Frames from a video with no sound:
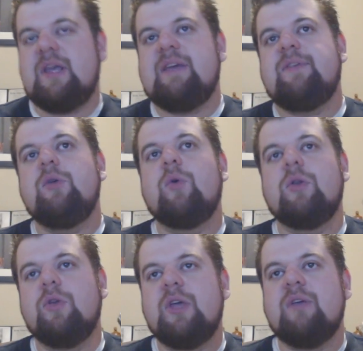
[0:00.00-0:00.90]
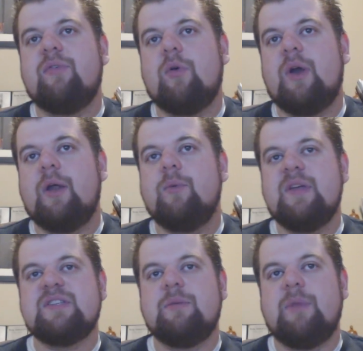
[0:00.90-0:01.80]
If you are looking for a
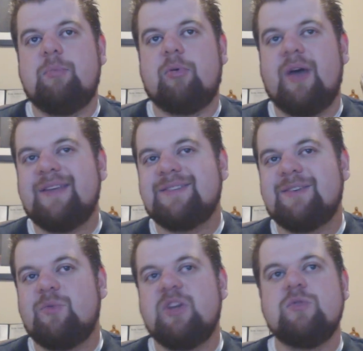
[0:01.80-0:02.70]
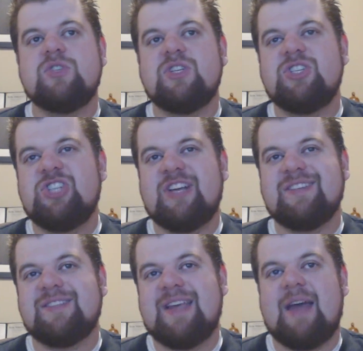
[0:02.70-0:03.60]
reasonably priced reduced
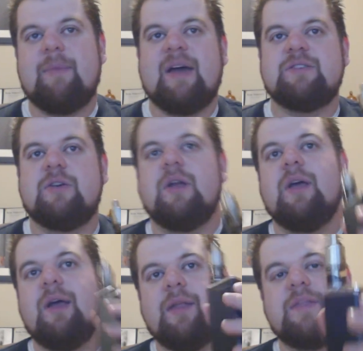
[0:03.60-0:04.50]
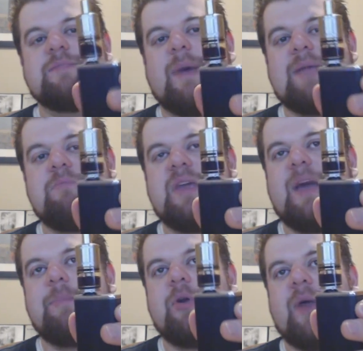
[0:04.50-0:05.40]
Genesis Atomizer, this might be
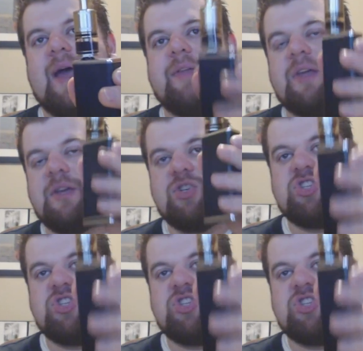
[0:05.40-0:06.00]
up your alley.